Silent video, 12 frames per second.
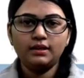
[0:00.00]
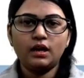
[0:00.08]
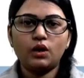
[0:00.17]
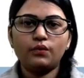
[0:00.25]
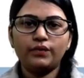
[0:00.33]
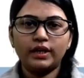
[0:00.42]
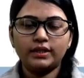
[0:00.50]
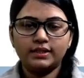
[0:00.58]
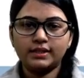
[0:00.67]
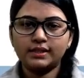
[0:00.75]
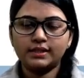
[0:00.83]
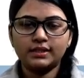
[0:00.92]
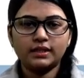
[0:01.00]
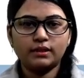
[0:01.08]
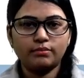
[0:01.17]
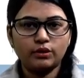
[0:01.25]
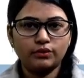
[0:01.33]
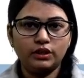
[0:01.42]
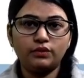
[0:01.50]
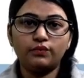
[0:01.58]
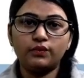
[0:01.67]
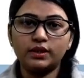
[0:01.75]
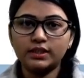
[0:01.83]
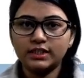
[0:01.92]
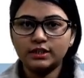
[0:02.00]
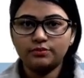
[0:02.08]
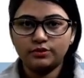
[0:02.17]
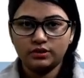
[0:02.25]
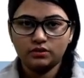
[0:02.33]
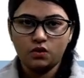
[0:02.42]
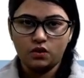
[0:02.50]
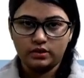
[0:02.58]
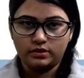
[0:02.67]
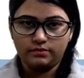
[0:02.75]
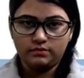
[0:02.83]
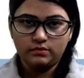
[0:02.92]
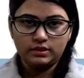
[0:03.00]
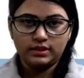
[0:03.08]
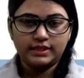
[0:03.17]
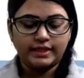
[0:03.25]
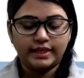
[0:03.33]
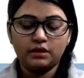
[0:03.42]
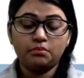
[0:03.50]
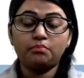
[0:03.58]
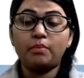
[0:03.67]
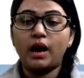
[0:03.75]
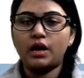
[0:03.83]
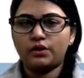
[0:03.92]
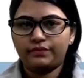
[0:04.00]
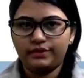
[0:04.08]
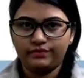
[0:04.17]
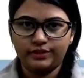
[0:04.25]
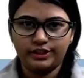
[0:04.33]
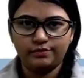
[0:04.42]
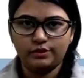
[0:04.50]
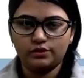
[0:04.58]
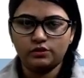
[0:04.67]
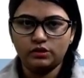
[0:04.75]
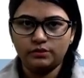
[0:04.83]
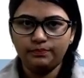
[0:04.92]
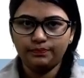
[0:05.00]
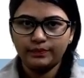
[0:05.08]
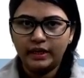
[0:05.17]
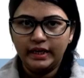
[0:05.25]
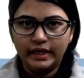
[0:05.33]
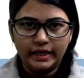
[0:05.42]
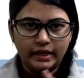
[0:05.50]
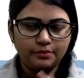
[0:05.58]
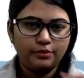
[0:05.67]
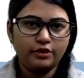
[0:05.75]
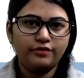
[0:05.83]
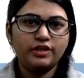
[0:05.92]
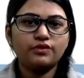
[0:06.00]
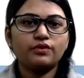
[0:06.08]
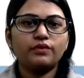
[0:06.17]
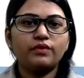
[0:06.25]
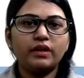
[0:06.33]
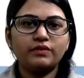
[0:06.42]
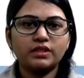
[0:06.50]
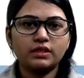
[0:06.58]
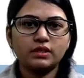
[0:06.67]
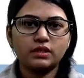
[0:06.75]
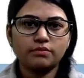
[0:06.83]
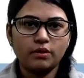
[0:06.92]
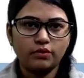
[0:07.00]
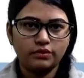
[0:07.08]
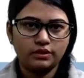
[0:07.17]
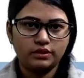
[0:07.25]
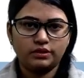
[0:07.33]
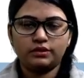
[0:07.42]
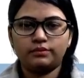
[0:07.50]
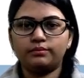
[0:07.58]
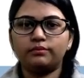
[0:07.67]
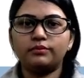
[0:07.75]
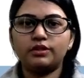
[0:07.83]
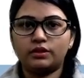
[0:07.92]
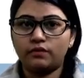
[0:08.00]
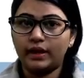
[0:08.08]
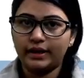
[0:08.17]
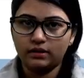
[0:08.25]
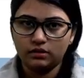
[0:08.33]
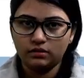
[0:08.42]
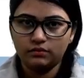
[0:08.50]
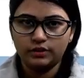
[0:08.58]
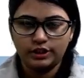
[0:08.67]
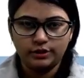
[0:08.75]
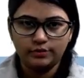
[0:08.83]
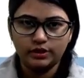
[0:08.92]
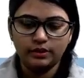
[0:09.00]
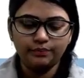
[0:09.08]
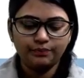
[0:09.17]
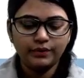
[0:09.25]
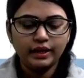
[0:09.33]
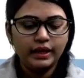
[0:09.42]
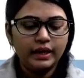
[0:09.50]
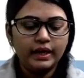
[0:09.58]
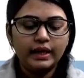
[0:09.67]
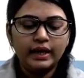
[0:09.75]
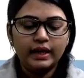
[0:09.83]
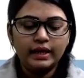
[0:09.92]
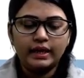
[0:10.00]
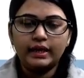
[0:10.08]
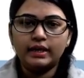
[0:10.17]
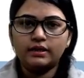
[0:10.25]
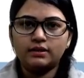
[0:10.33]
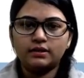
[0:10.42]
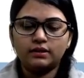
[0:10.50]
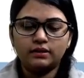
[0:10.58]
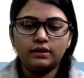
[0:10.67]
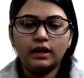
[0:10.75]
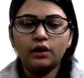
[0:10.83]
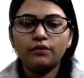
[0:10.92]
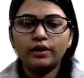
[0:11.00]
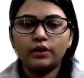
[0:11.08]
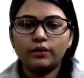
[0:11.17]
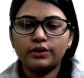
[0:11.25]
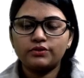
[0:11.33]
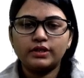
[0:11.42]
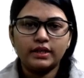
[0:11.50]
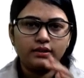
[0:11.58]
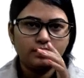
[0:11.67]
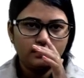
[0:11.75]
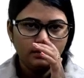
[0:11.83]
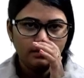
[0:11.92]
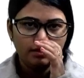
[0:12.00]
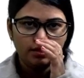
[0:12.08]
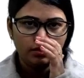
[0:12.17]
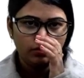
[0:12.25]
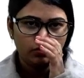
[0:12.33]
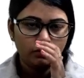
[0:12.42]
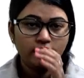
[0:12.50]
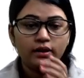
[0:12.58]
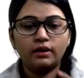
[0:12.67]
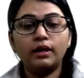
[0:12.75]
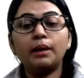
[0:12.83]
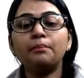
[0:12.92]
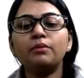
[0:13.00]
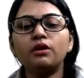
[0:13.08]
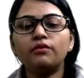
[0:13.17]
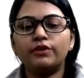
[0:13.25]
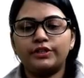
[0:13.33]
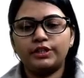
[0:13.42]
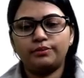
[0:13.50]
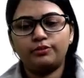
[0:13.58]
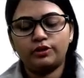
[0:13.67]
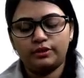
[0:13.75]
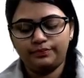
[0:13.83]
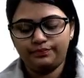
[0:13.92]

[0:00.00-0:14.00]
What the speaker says: Now we are discussing about the vertebral column, the second part of the vertebral column. In previous one we have discussed about cervical vertebra, and now we are going to take the lumbar vertebra.